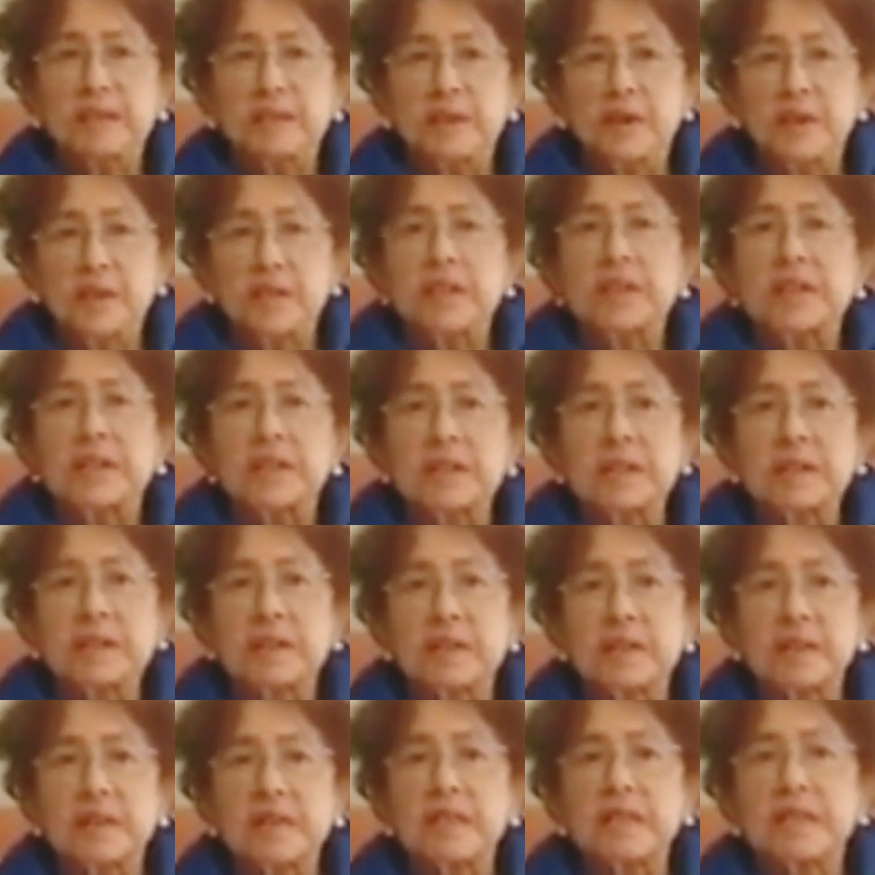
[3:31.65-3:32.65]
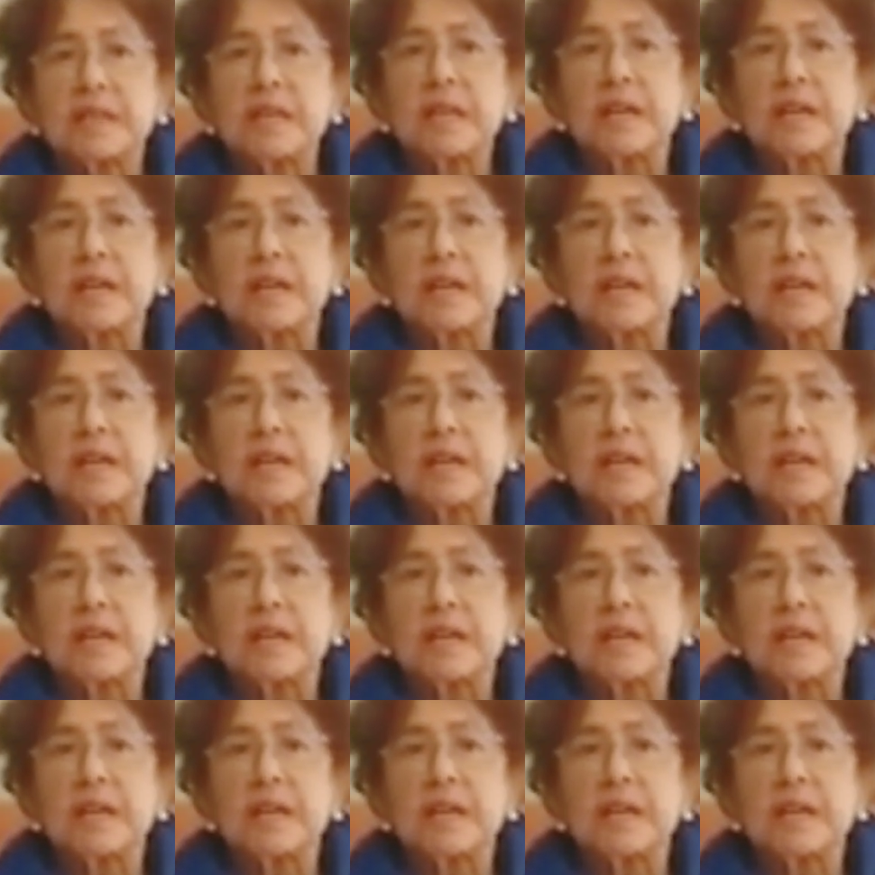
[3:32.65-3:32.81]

what occurred.